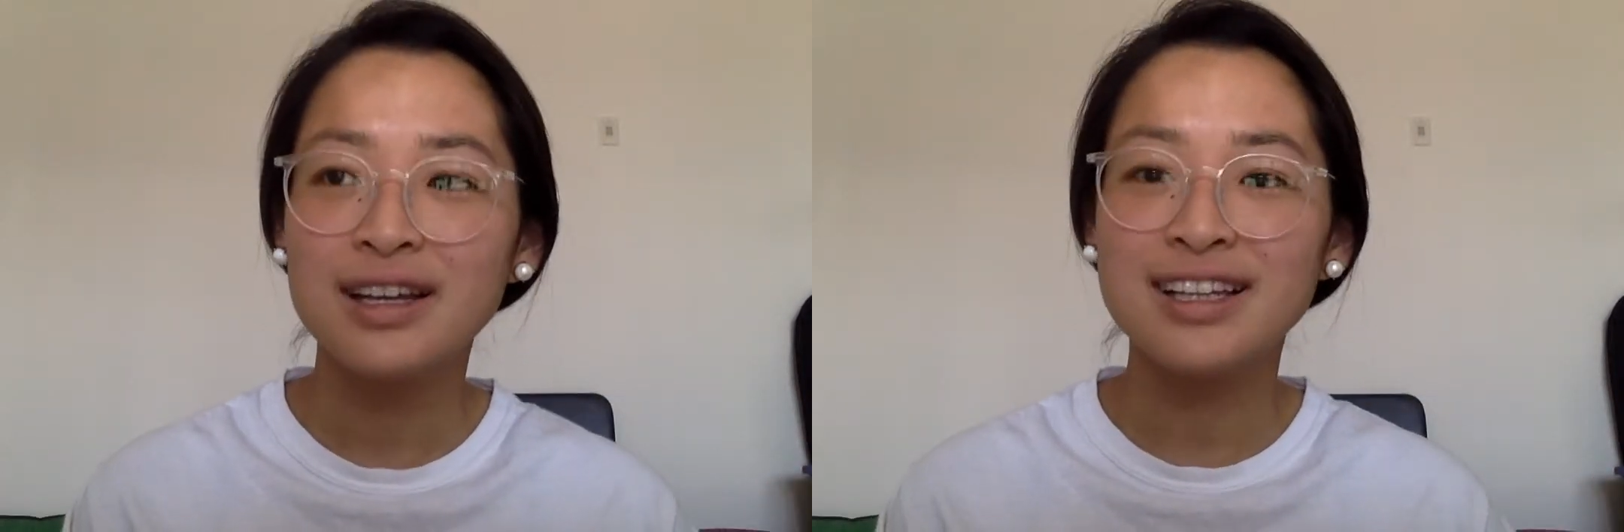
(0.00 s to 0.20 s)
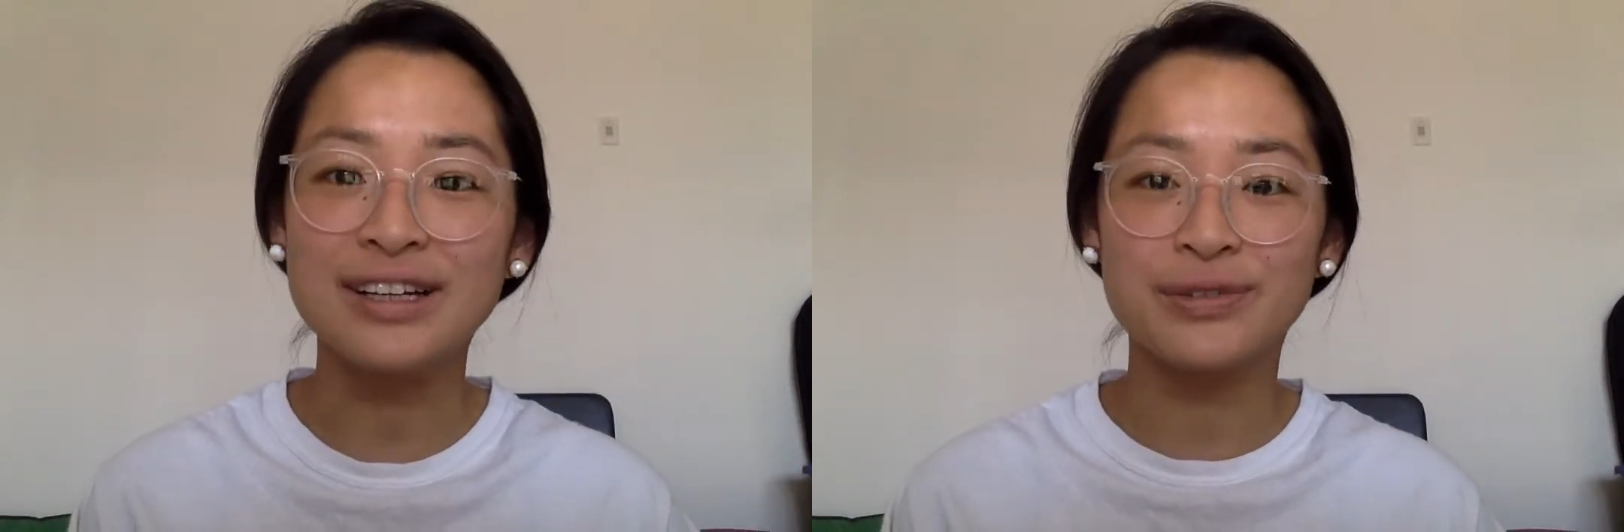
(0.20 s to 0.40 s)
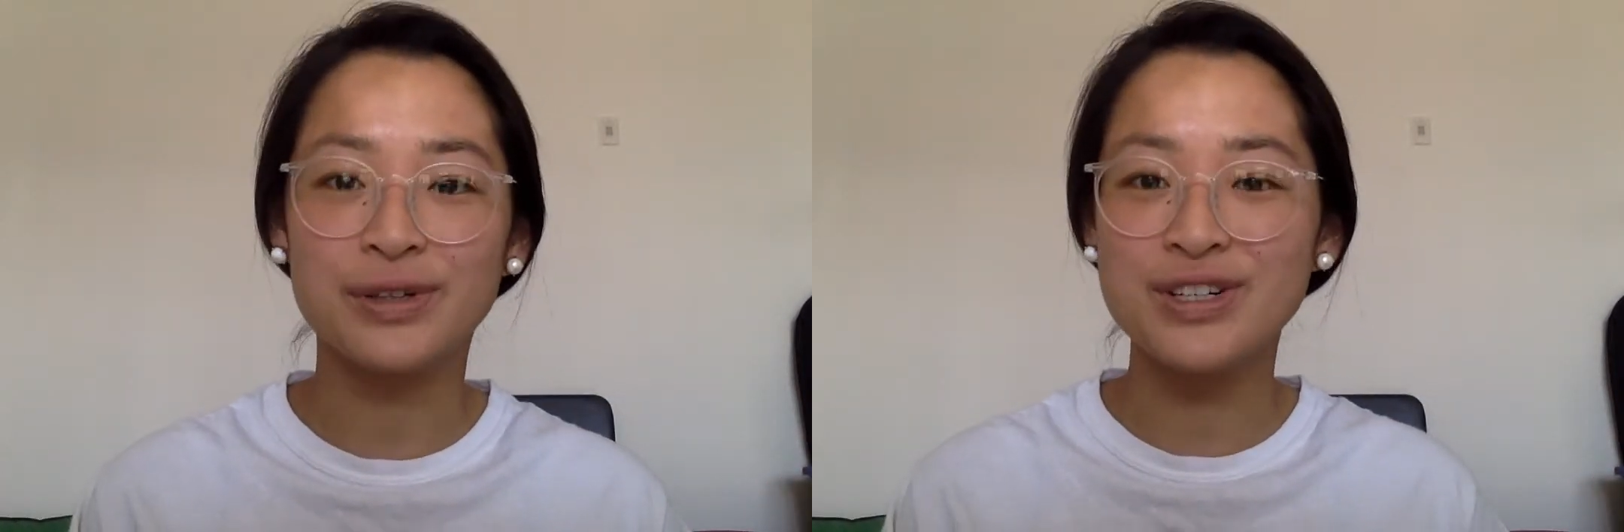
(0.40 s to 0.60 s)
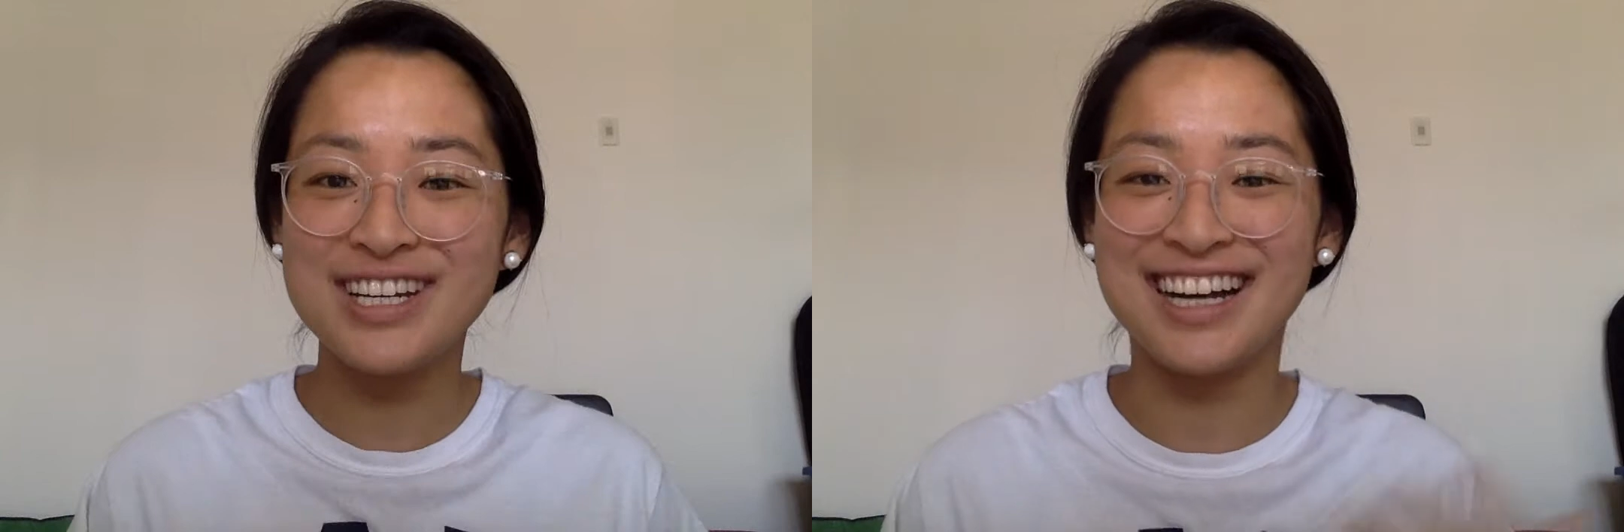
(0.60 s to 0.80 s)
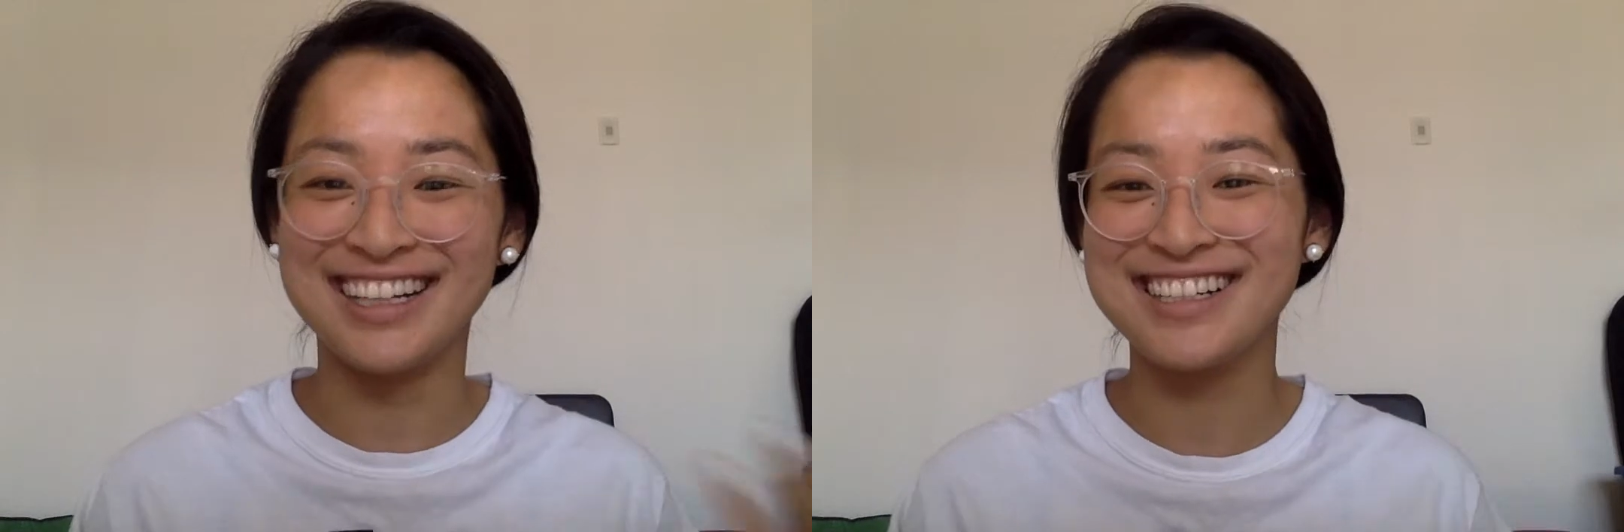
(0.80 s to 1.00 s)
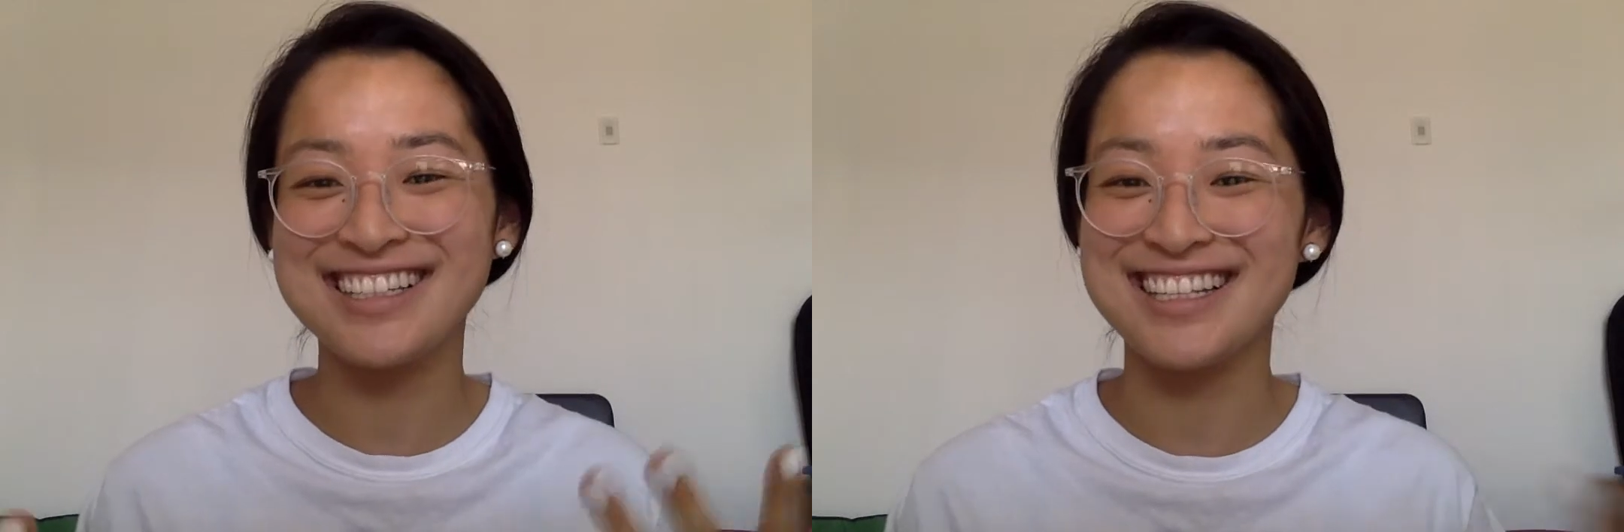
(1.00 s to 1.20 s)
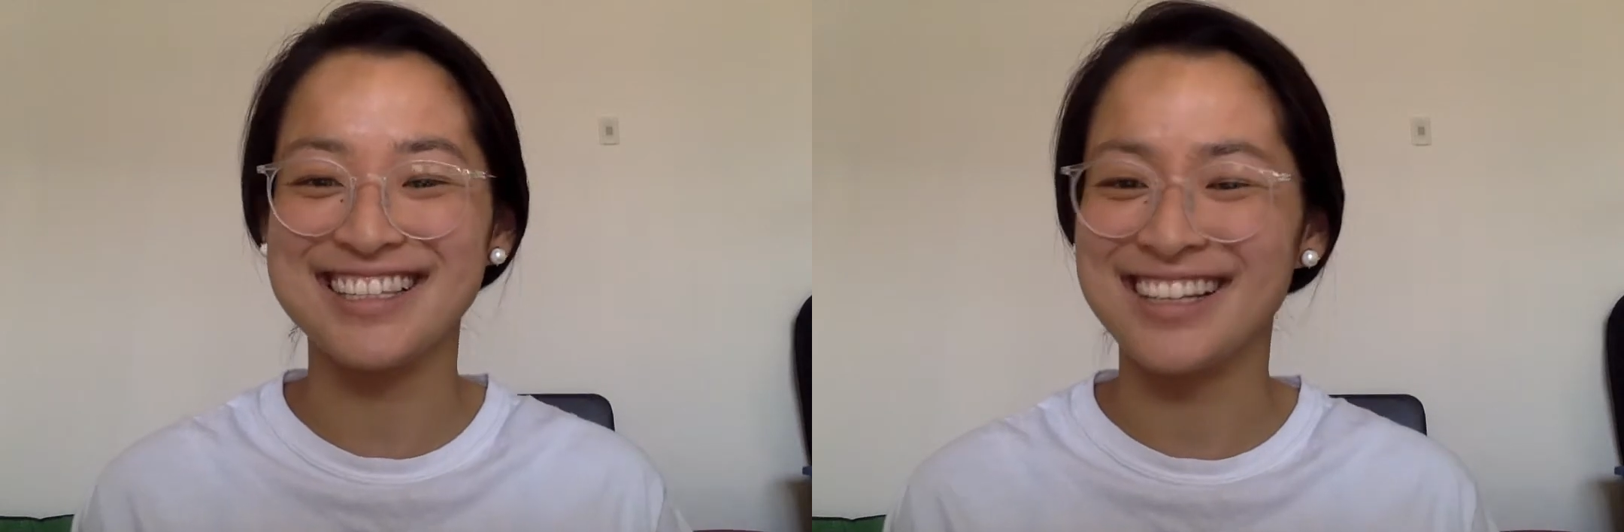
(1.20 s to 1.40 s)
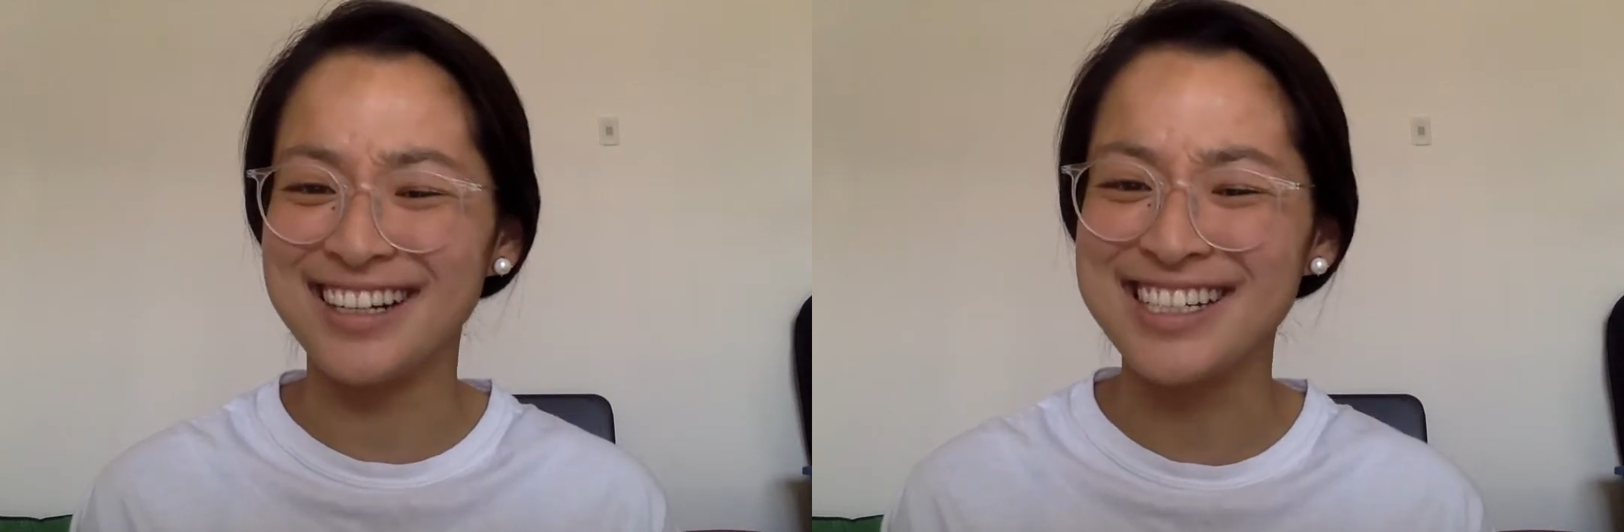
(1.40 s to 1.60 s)
like $400 is
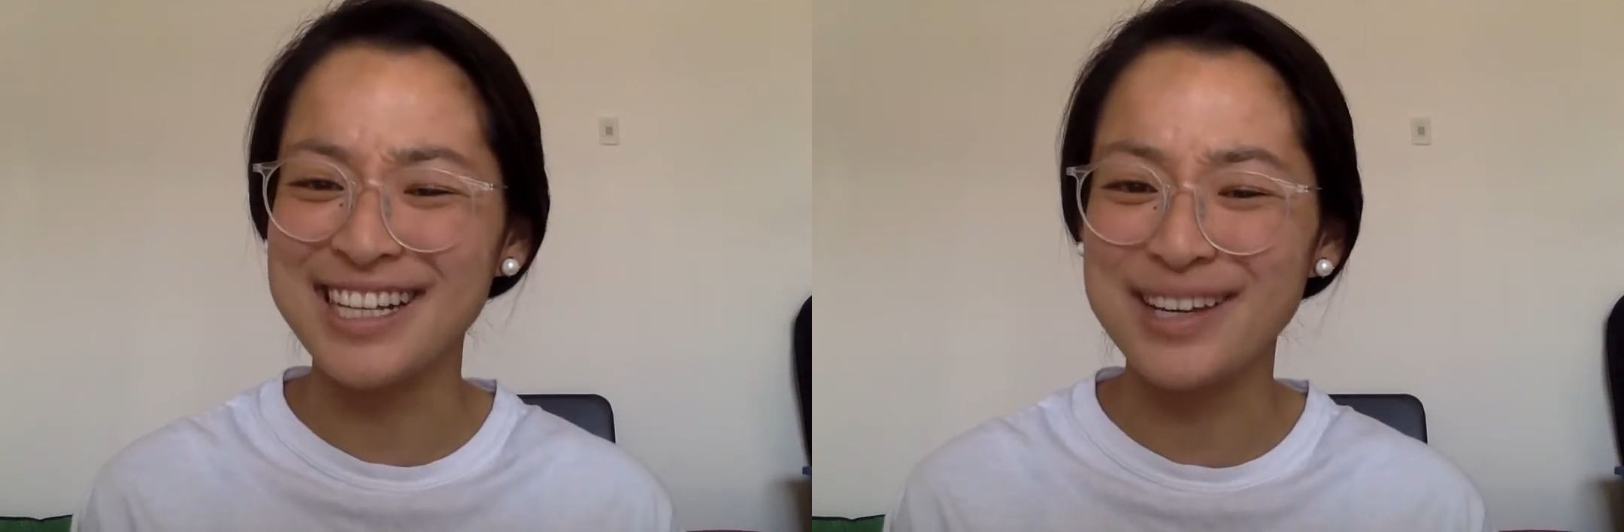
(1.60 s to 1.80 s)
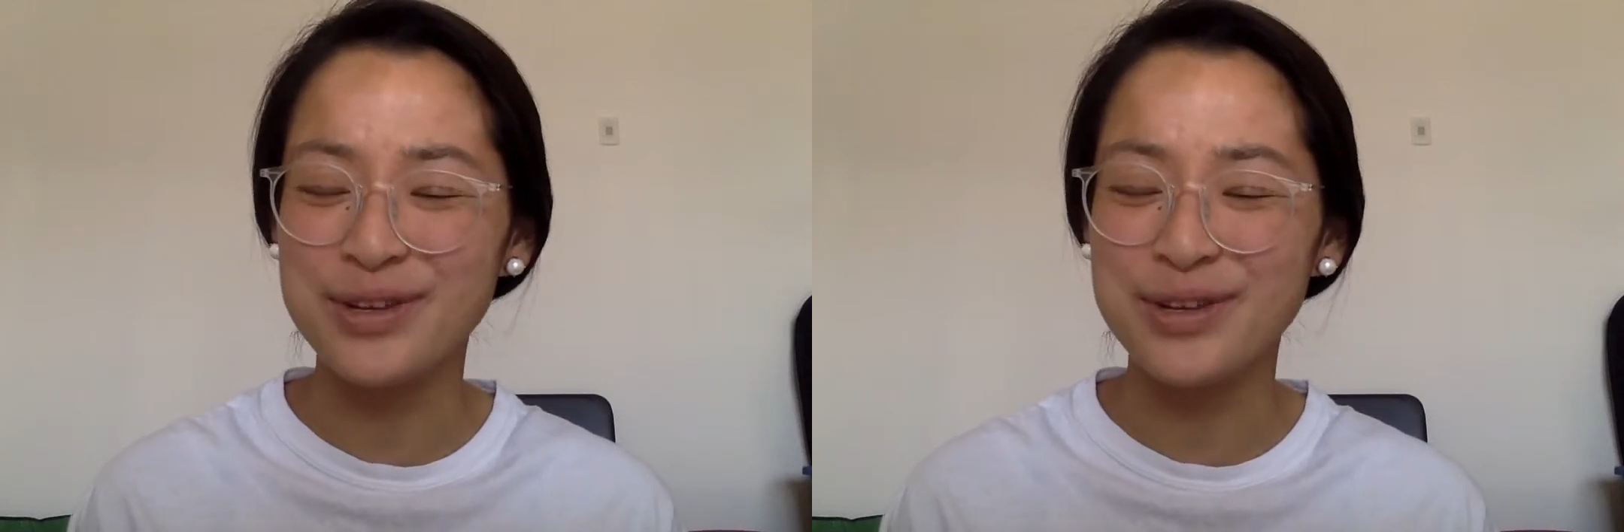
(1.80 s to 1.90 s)
not cheap,